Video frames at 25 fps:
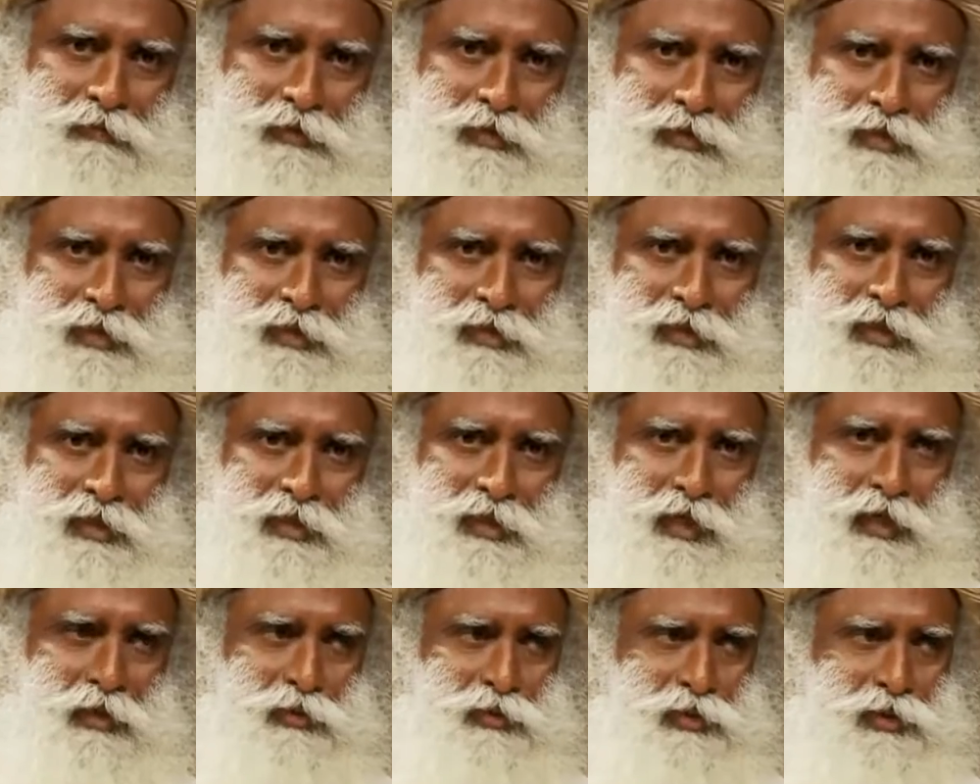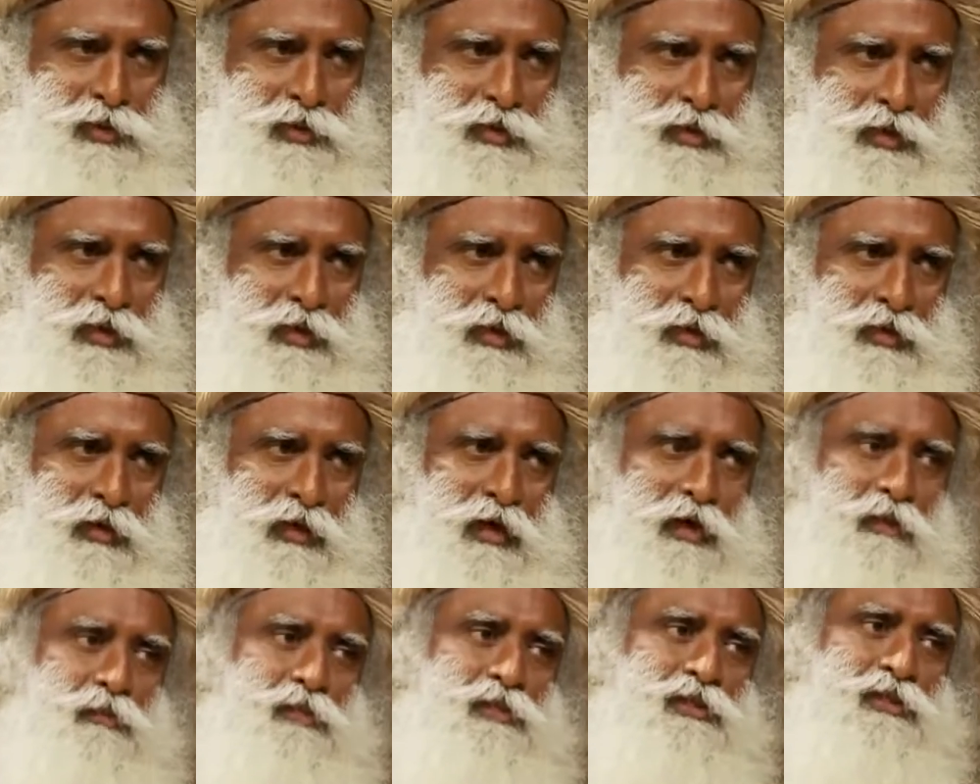in decent housing,
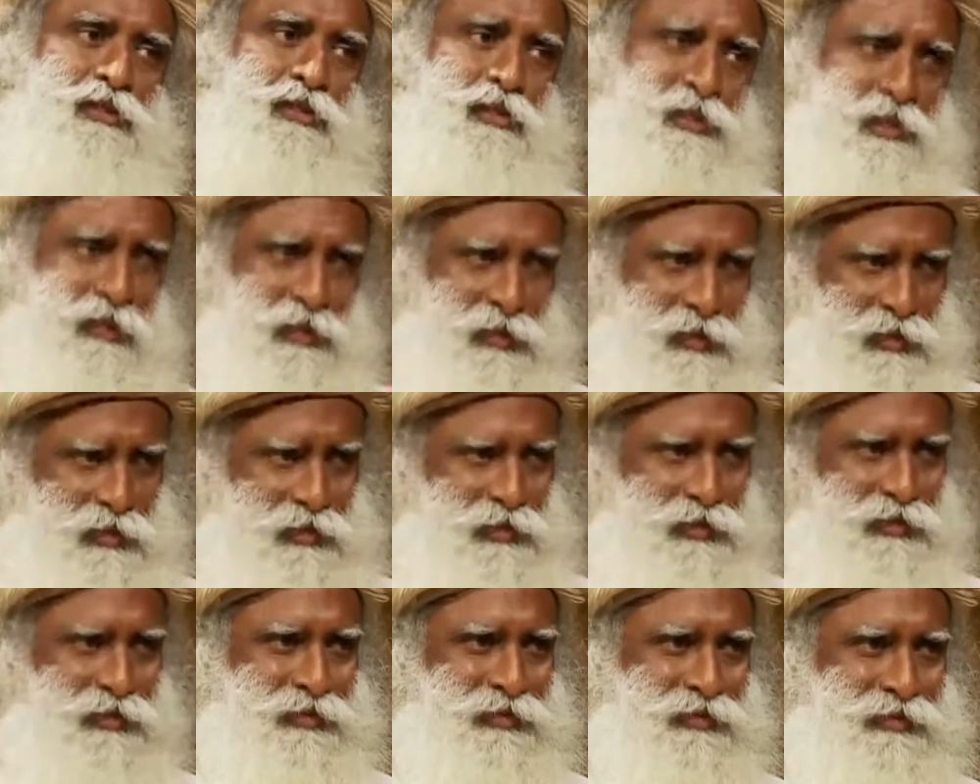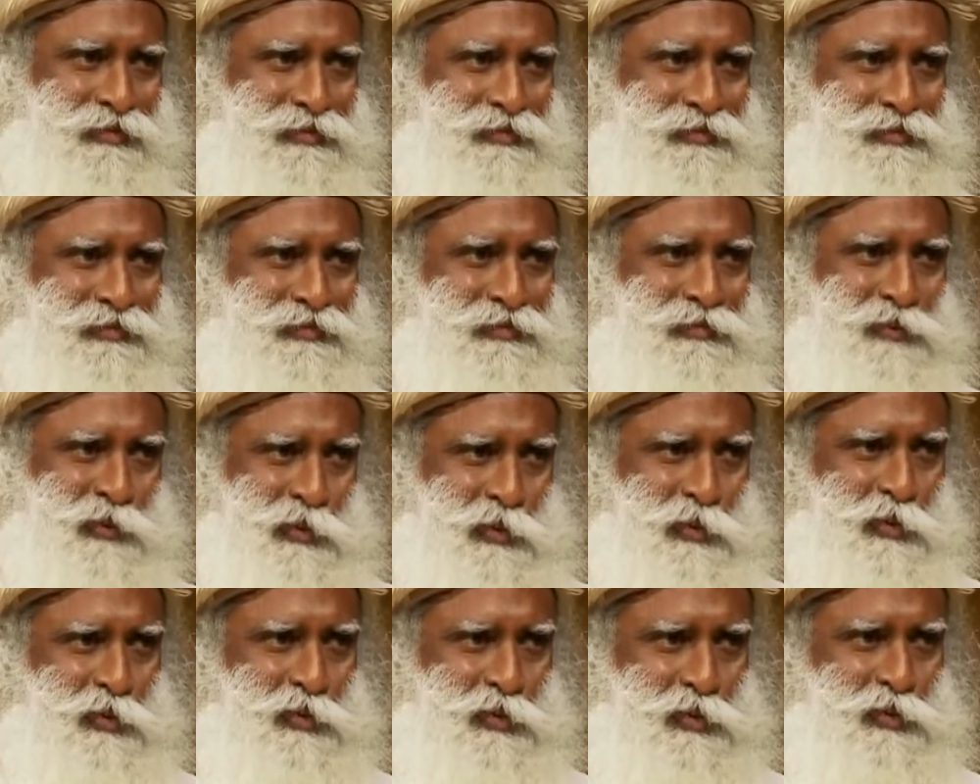almost literally,
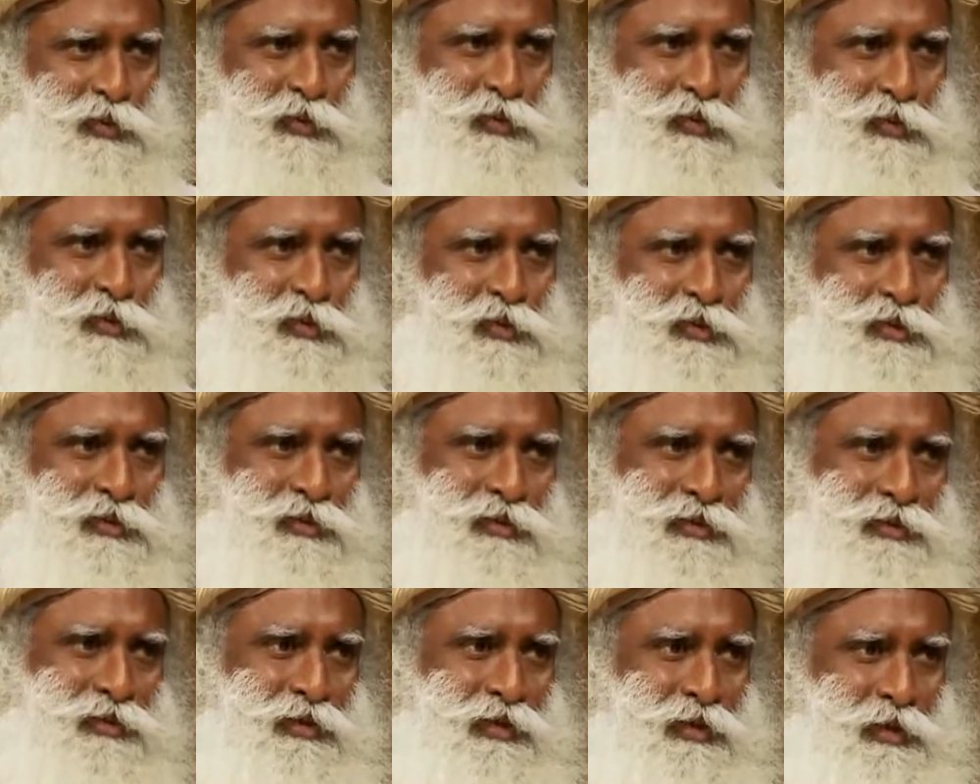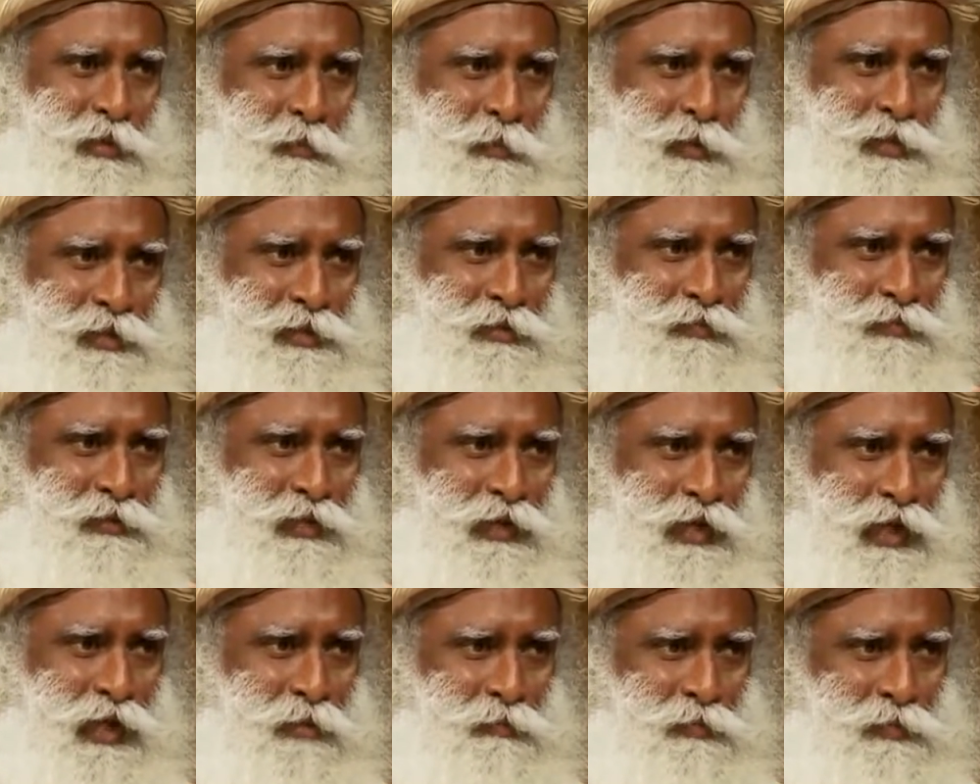you know, huge occupation
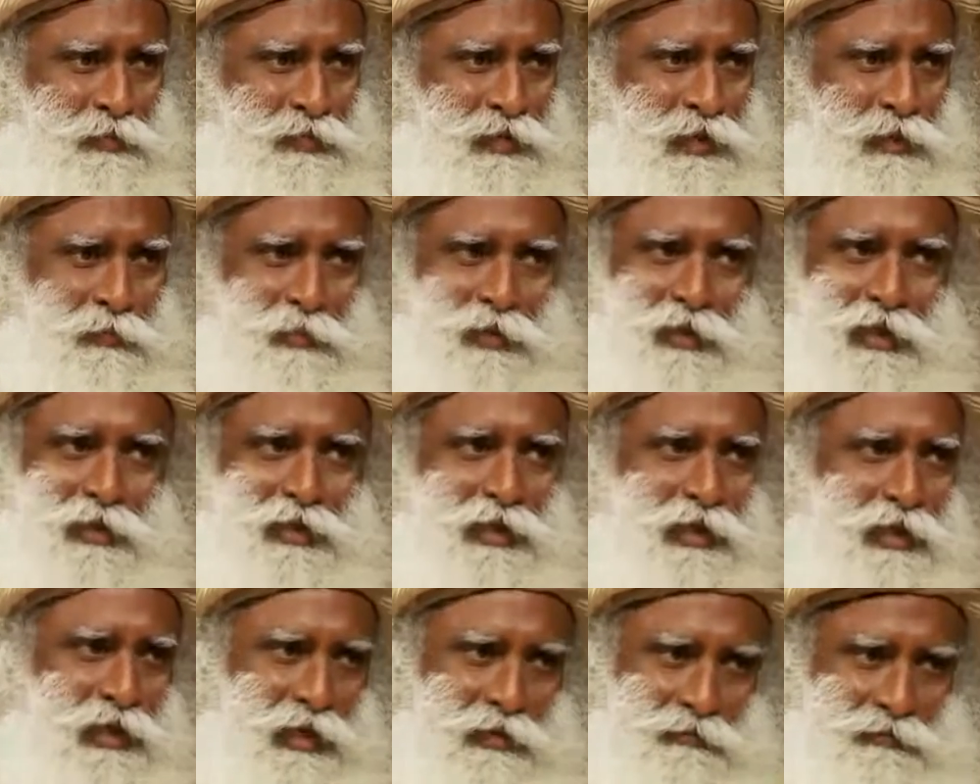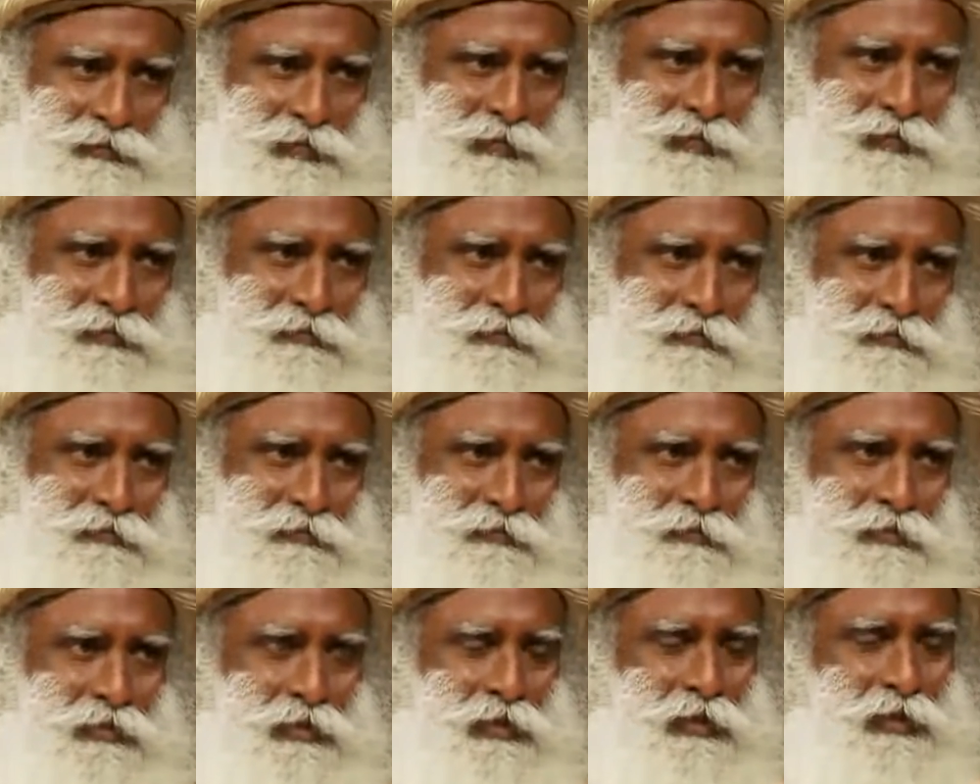will happen, there'll be nothing left.
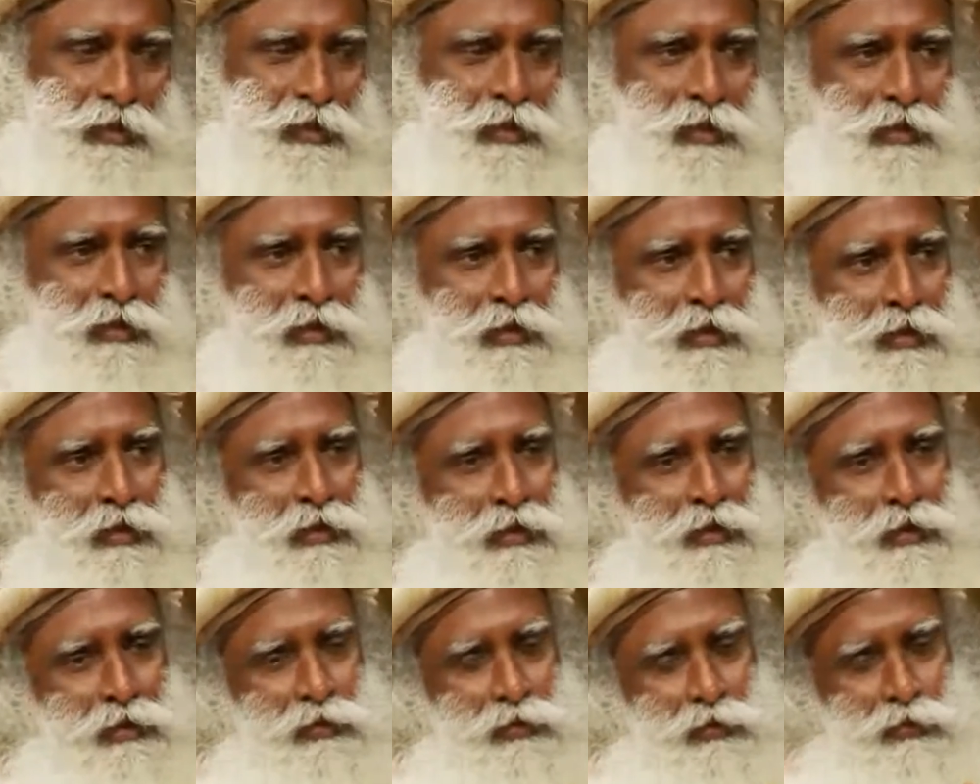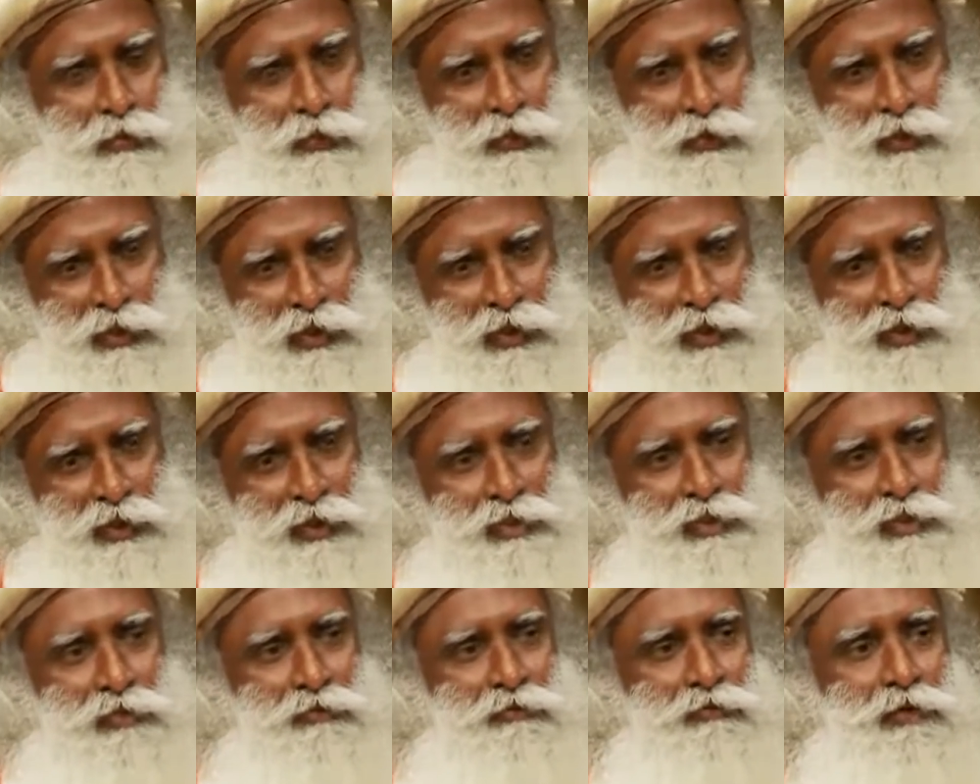Only
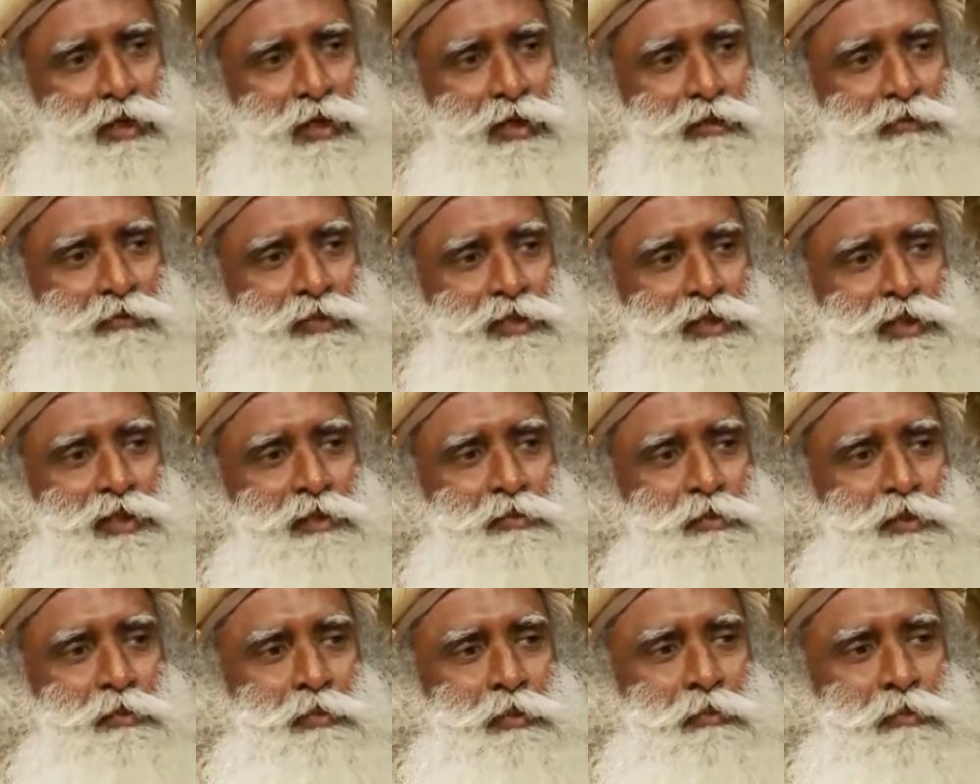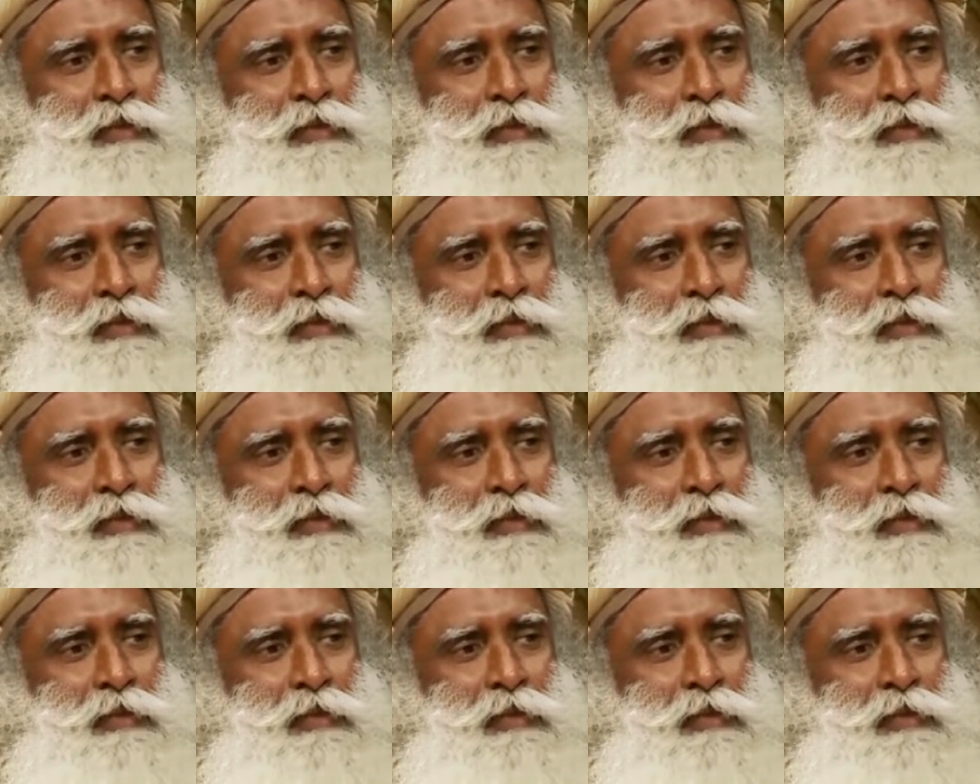reason why we seem to be